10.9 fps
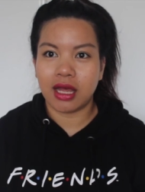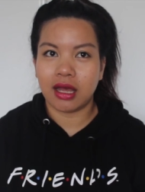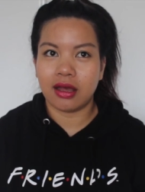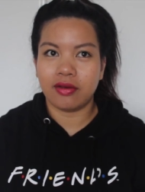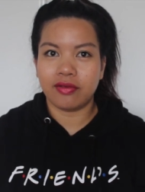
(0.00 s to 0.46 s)
I
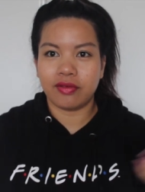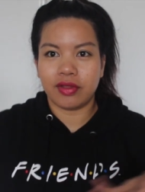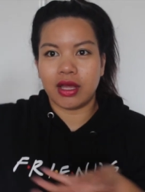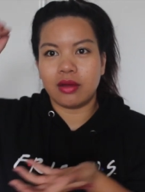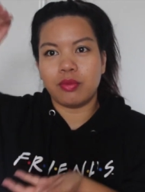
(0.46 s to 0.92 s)
have
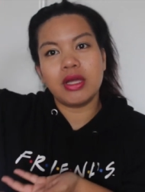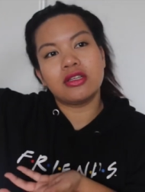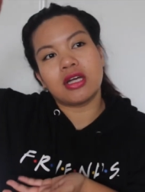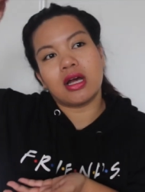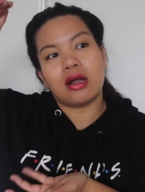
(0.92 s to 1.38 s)
like a
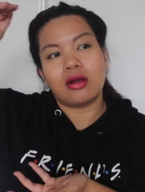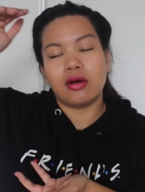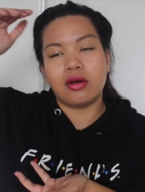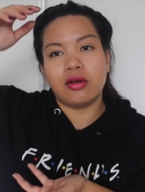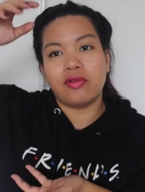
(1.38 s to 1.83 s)
big jar
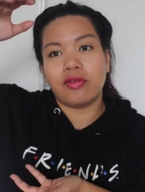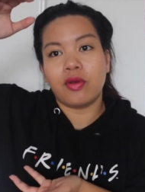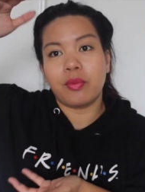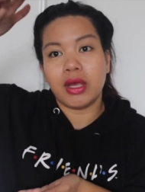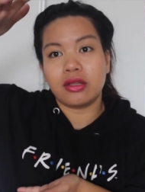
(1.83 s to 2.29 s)
of
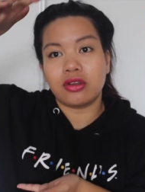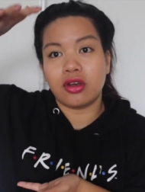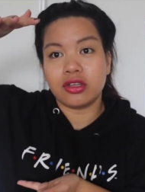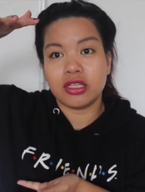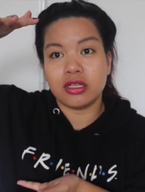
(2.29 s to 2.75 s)
mixed
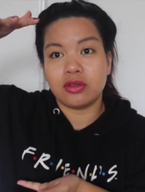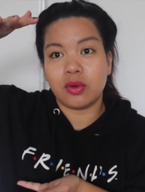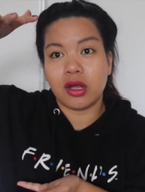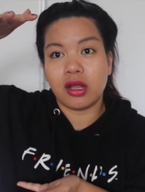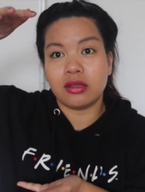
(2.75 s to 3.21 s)
Hershey's
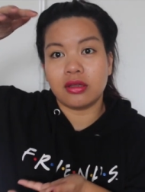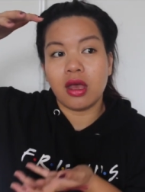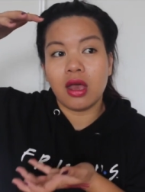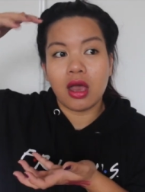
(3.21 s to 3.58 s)
ones.